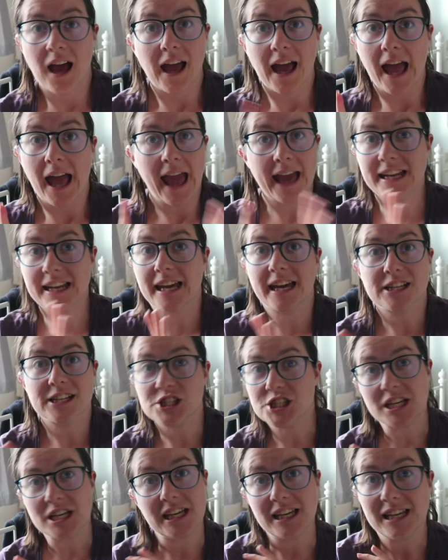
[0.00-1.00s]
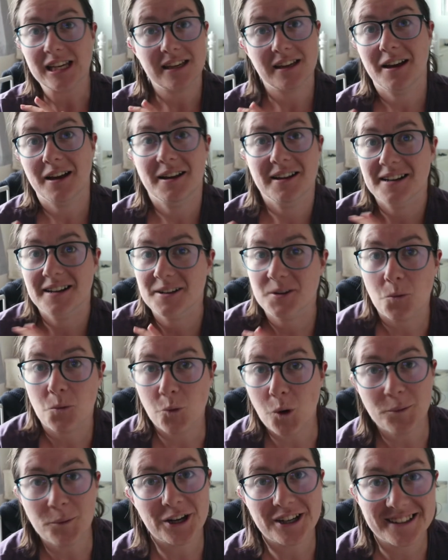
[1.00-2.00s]
ADHD
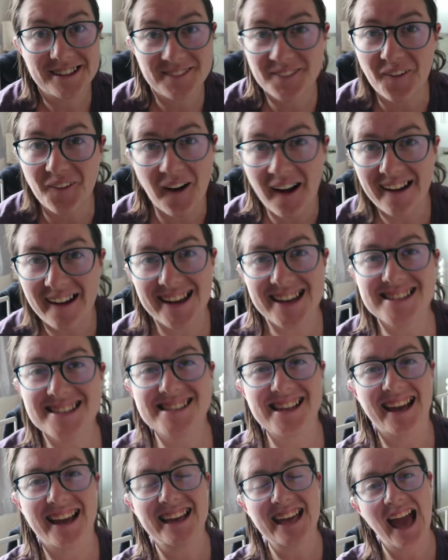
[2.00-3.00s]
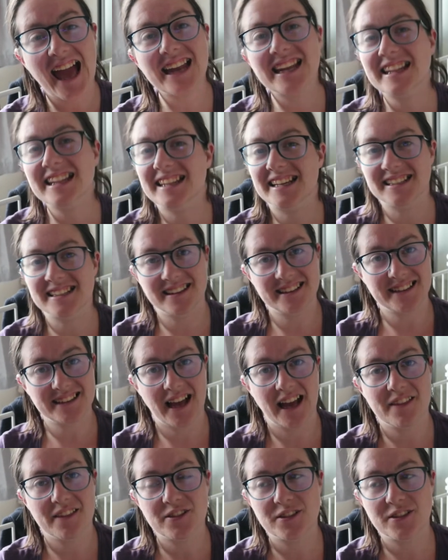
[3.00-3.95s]
woman wise, like anything like that,